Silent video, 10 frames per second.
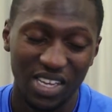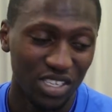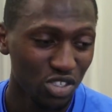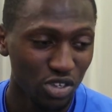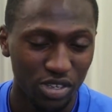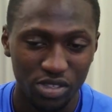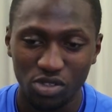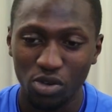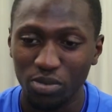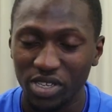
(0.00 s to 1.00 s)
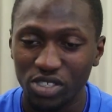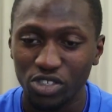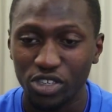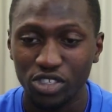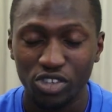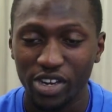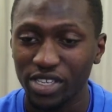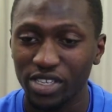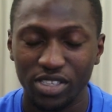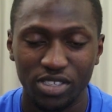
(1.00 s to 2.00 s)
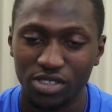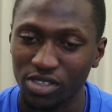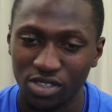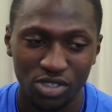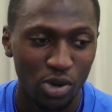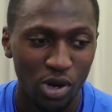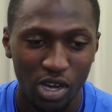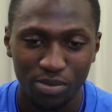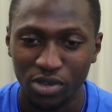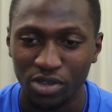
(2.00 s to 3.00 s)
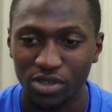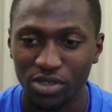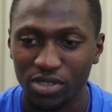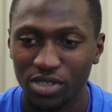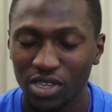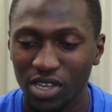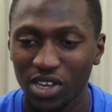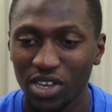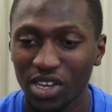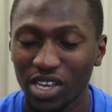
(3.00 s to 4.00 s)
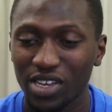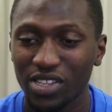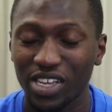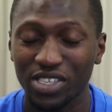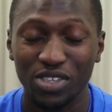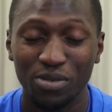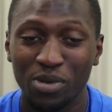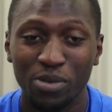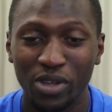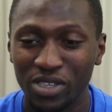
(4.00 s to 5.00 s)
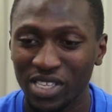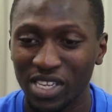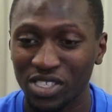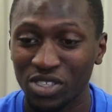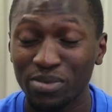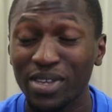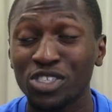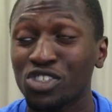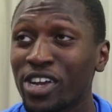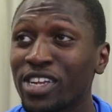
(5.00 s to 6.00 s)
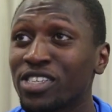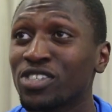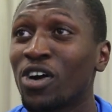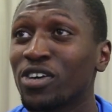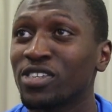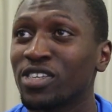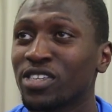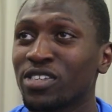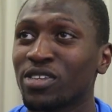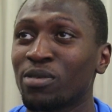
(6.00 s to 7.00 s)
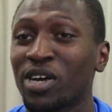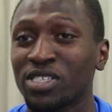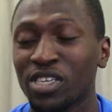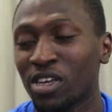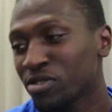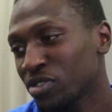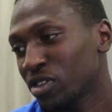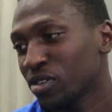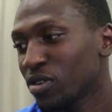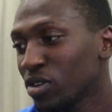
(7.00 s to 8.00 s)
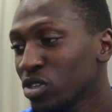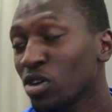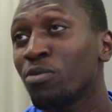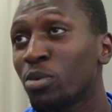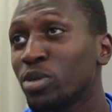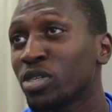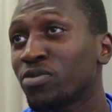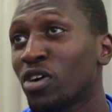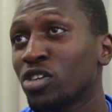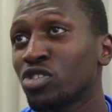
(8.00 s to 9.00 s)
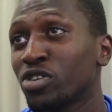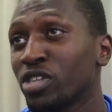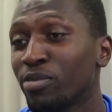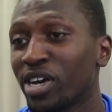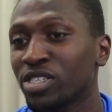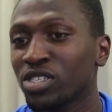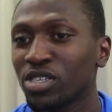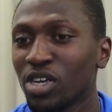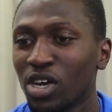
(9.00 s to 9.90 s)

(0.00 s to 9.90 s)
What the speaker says: Yeah, normally during training, it's so hard because. But some people don't understand that sometimes training is harder than a match day. Obviously, some footballers fast during the match.